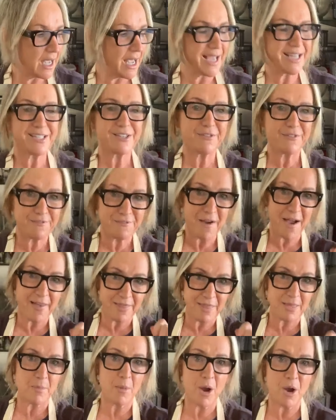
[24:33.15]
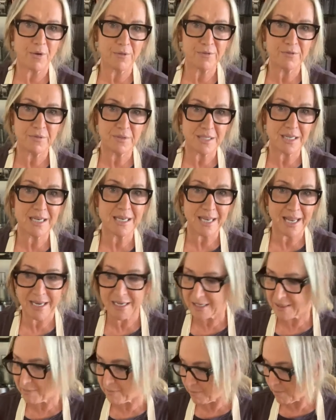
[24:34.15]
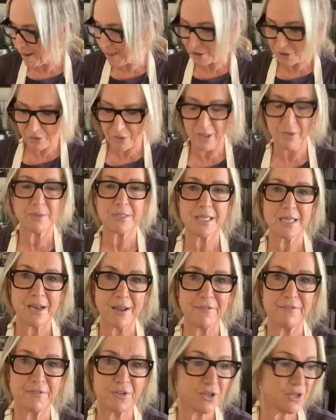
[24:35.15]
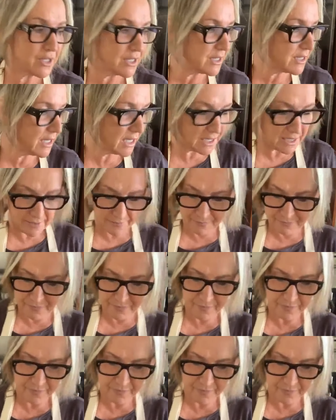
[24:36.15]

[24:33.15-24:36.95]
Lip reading: I had to fight them off to make sure there was enough for you to see.